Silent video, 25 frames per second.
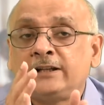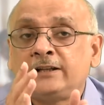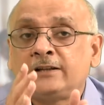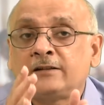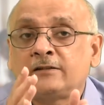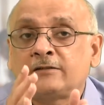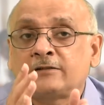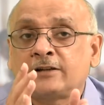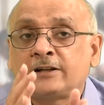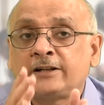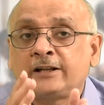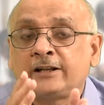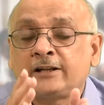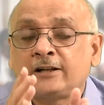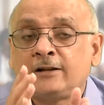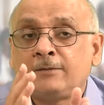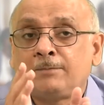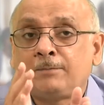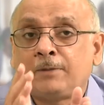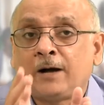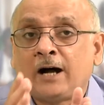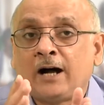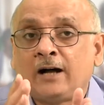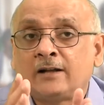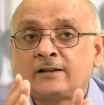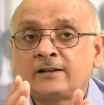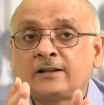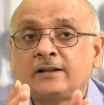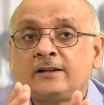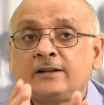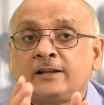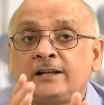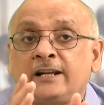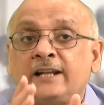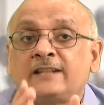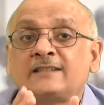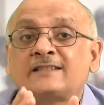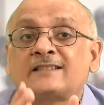critical path
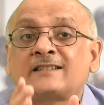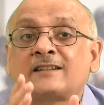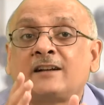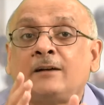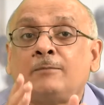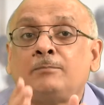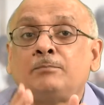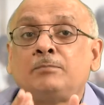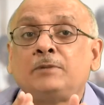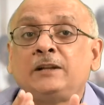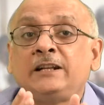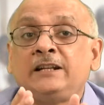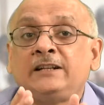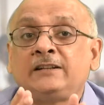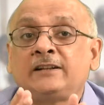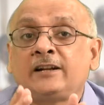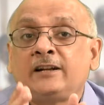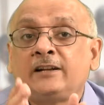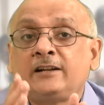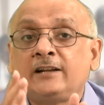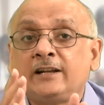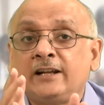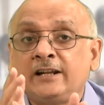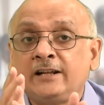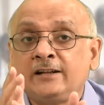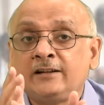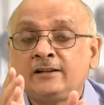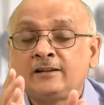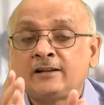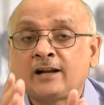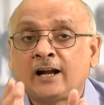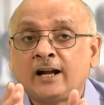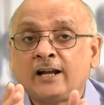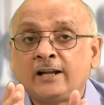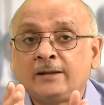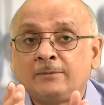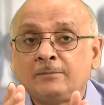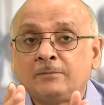gets completed in
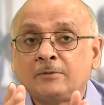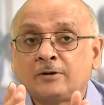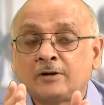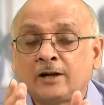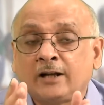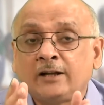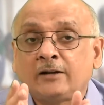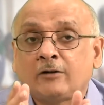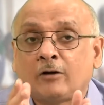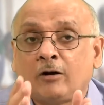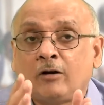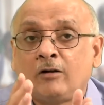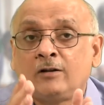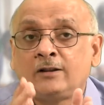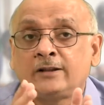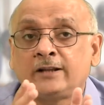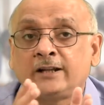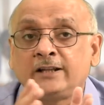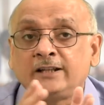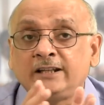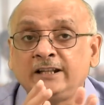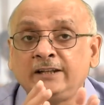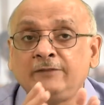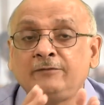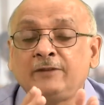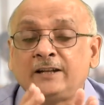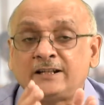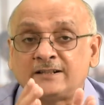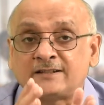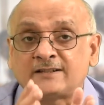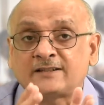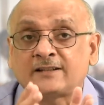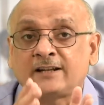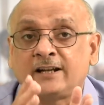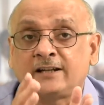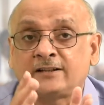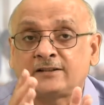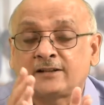time, right? All the
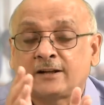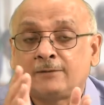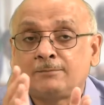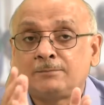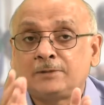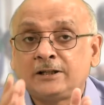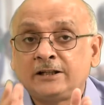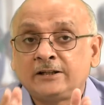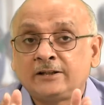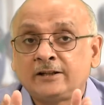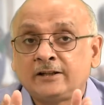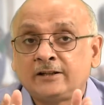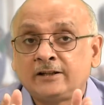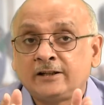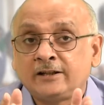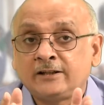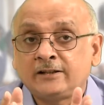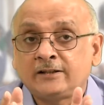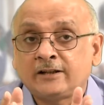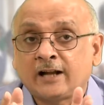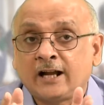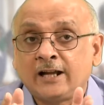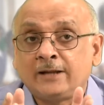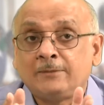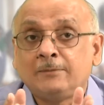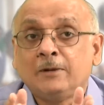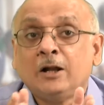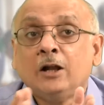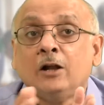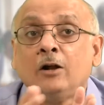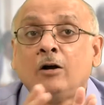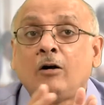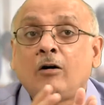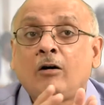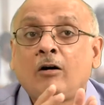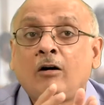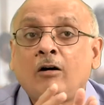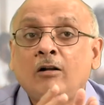events get completed in time.
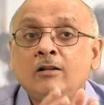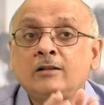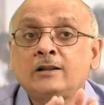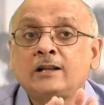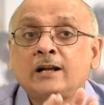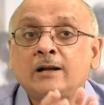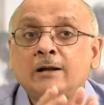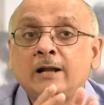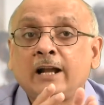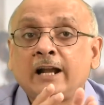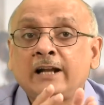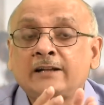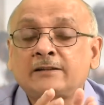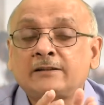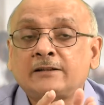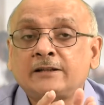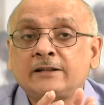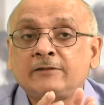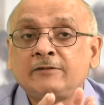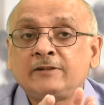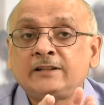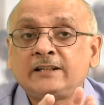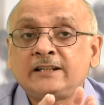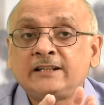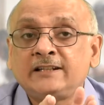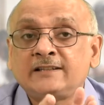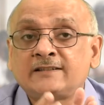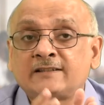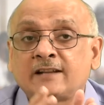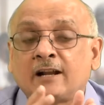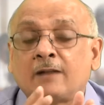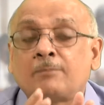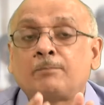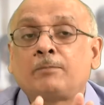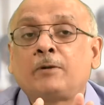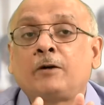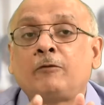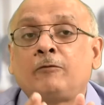All the activities
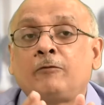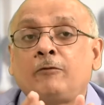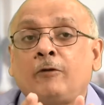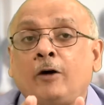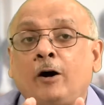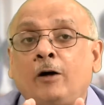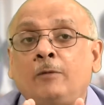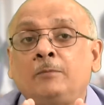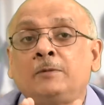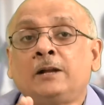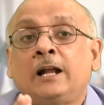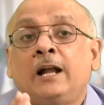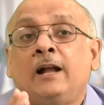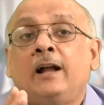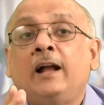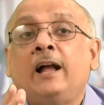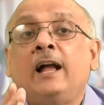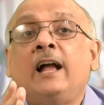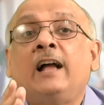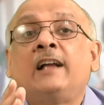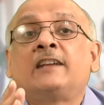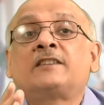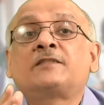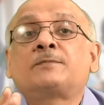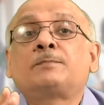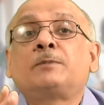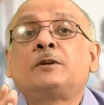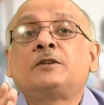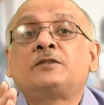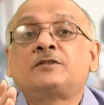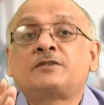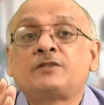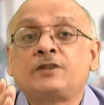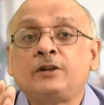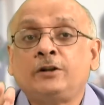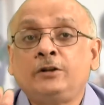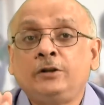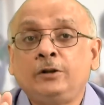are performed as per
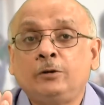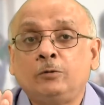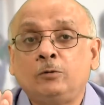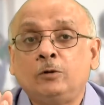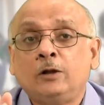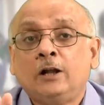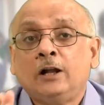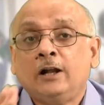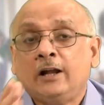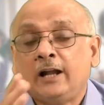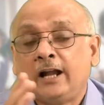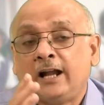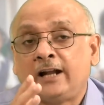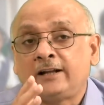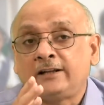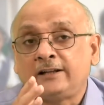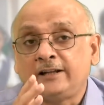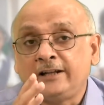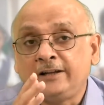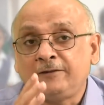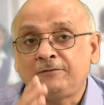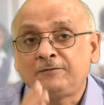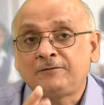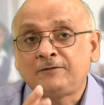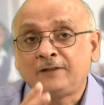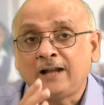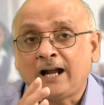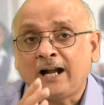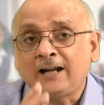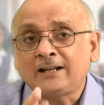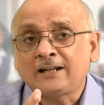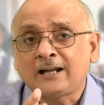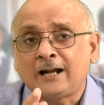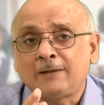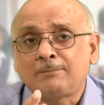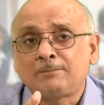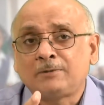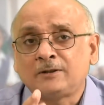schedule. And if that
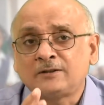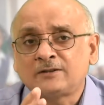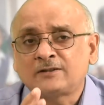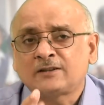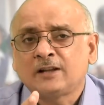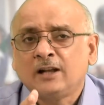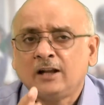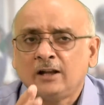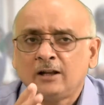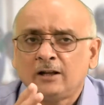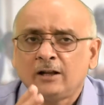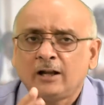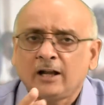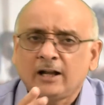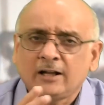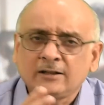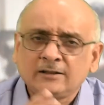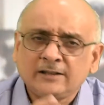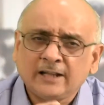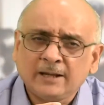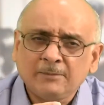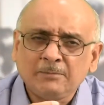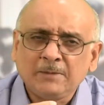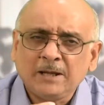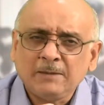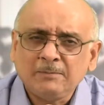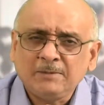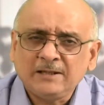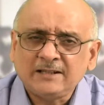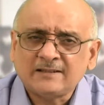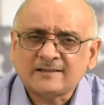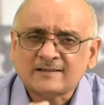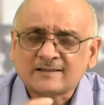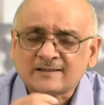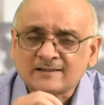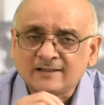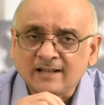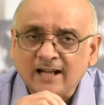happens, there may be
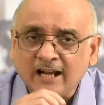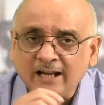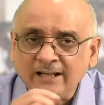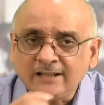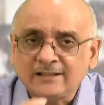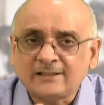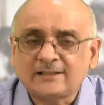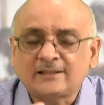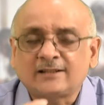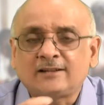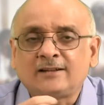slight